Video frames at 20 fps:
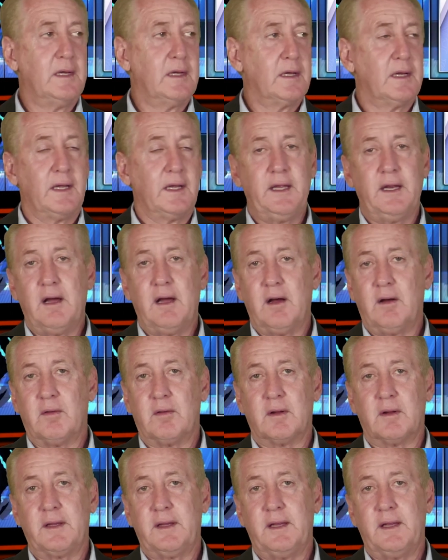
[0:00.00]

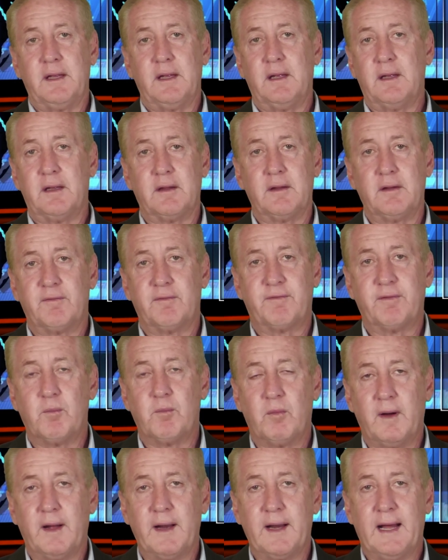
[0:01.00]

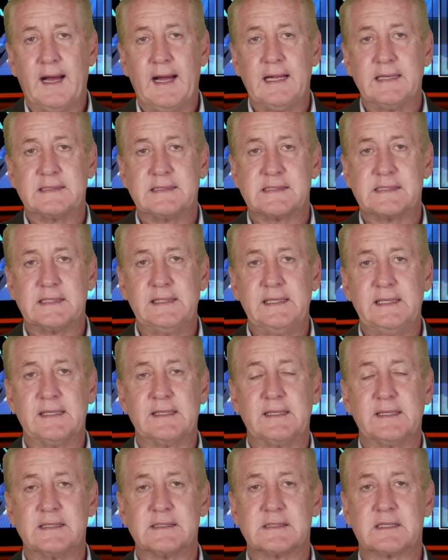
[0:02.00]
From what I see
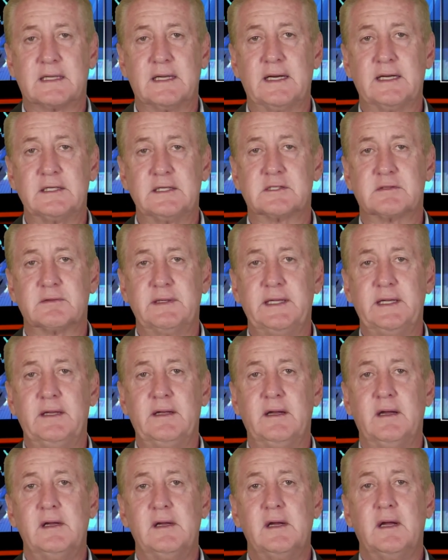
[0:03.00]
in this
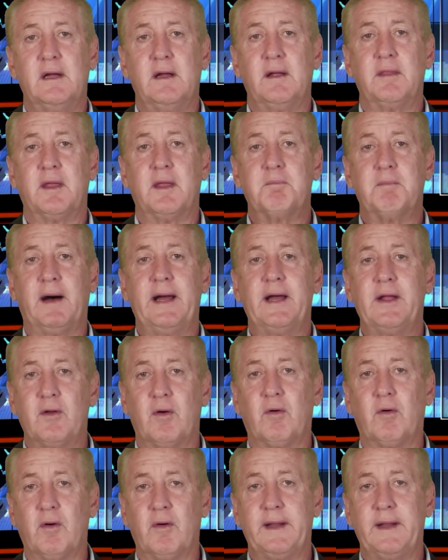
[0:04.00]
country, the
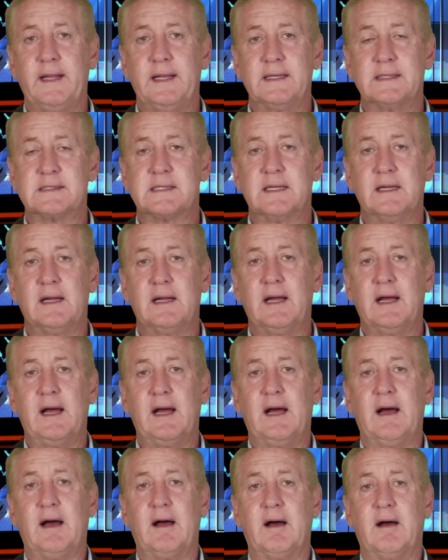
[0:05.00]
minorities
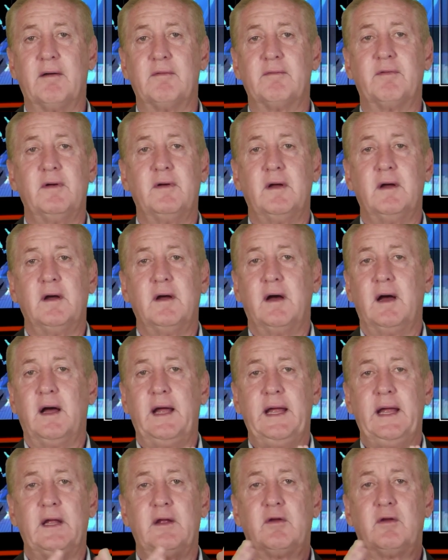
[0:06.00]
have
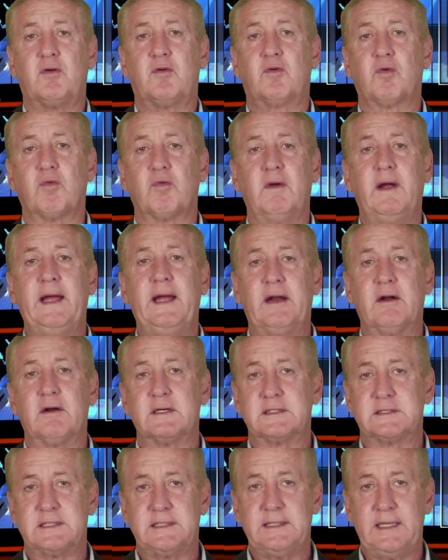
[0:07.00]
a
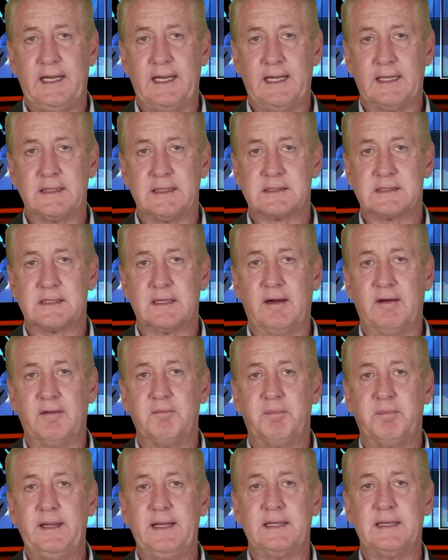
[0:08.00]
greater chance
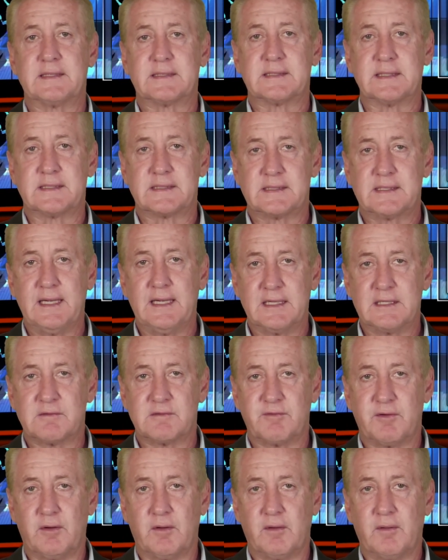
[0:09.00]
of being
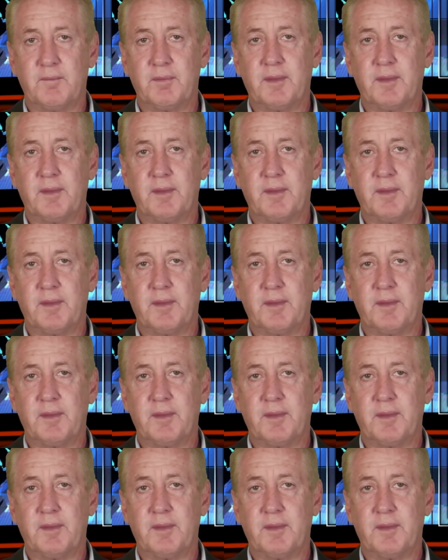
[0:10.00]
successful